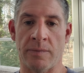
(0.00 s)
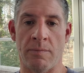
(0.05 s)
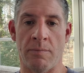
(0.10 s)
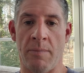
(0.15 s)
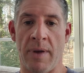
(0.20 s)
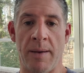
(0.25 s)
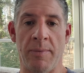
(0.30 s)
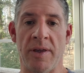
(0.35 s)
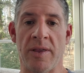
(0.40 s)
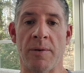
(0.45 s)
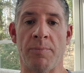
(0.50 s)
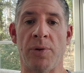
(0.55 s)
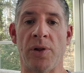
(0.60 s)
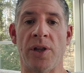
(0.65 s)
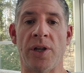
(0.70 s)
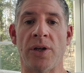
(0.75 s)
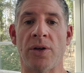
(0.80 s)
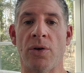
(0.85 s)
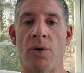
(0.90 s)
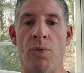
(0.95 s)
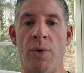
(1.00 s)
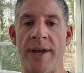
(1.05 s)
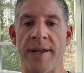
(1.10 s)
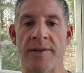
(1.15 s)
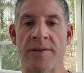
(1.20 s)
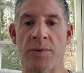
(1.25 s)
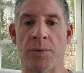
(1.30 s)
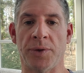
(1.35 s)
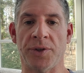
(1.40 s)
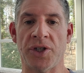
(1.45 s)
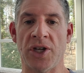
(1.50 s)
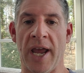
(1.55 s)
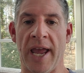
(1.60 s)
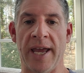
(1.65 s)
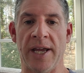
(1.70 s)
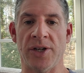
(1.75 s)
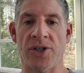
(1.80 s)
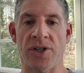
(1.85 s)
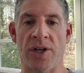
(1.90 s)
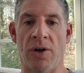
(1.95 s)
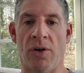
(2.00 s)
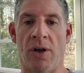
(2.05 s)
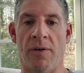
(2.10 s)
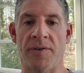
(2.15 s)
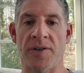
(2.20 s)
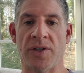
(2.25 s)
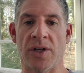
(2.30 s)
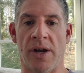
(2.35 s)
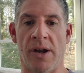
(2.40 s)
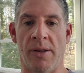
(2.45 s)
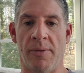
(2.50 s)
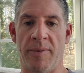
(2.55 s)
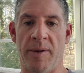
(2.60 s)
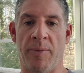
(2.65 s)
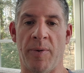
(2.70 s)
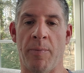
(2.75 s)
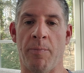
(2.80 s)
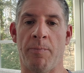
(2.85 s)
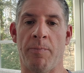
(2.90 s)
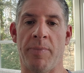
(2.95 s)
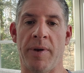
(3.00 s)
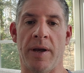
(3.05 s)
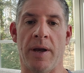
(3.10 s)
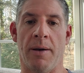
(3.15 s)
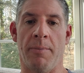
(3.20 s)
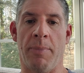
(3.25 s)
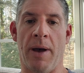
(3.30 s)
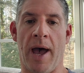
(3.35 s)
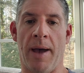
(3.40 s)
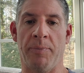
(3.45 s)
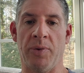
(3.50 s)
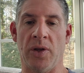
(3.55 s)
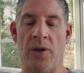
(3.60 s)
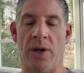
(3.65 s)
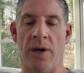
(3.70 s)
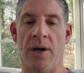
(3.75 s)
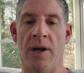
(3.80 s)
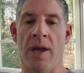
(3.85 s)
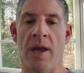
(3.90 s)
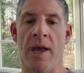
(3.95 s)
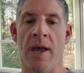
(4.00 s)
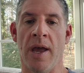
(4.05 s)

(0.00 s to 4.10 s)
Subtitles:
Maybe the political winds will change and all of a sudden it'll become popular.